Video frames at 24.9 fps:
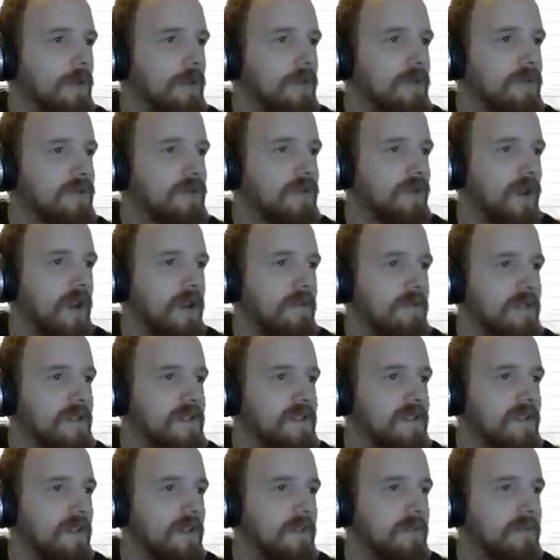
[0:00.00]
Drive
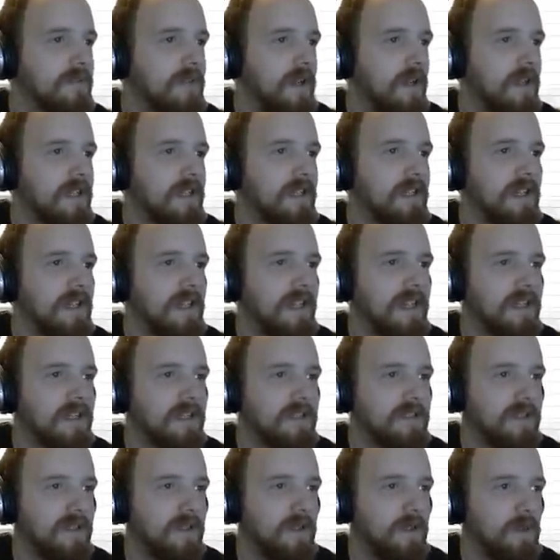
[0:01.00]
itself, I can
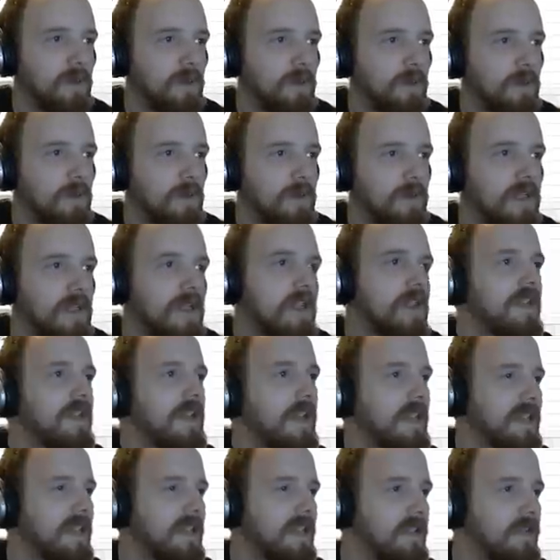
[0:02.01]
link to,
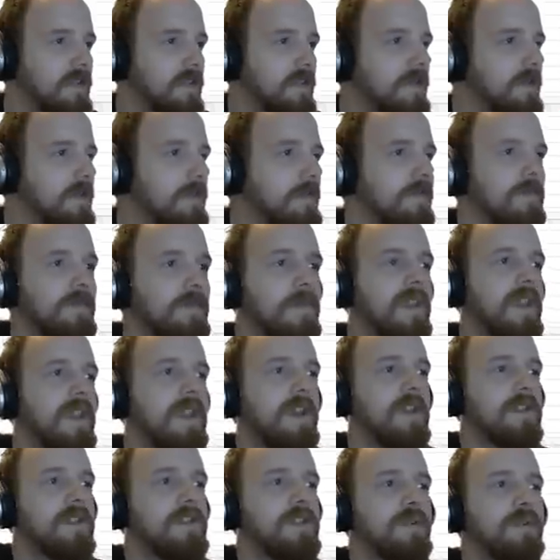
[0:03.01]
like this.
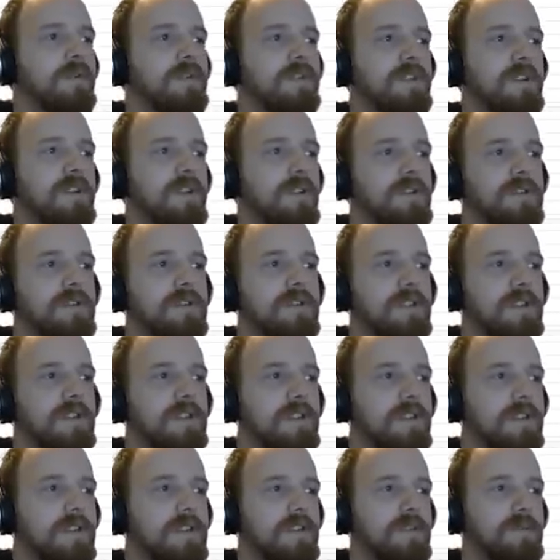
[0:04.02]
So as not
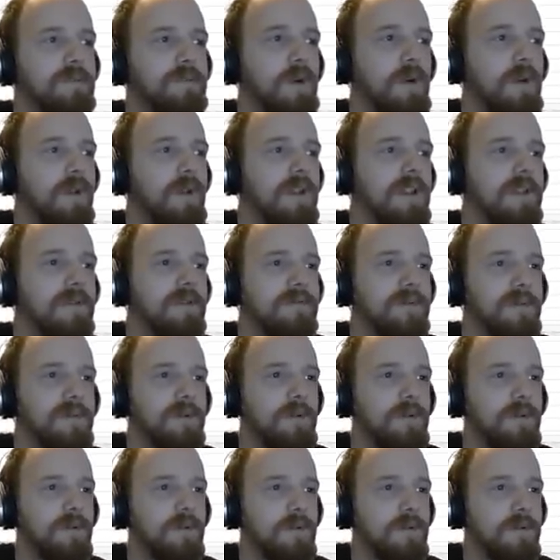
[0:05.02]
to spoil it
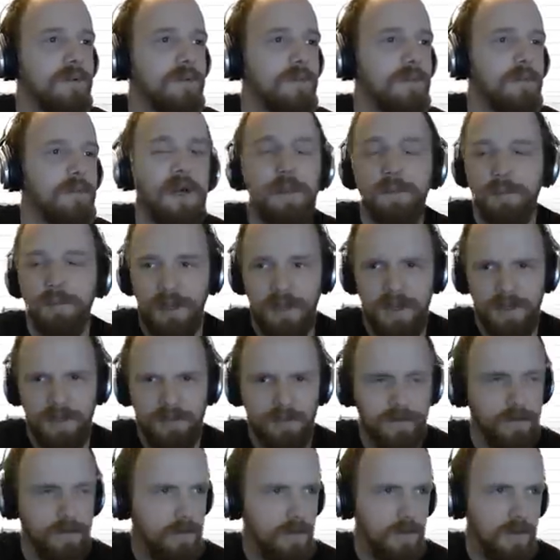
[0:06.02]
for my players
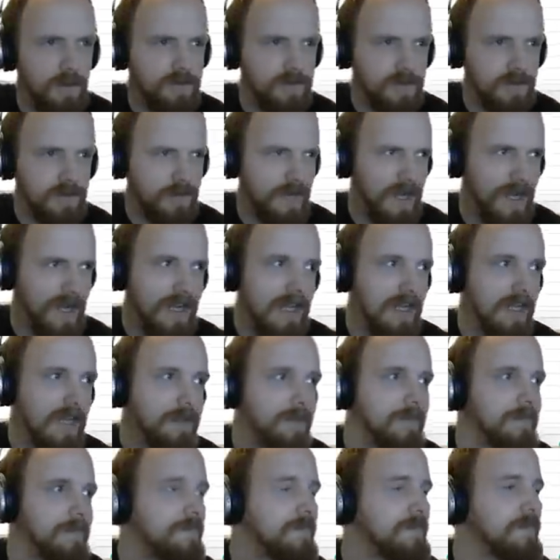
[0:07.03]
who are watching right now.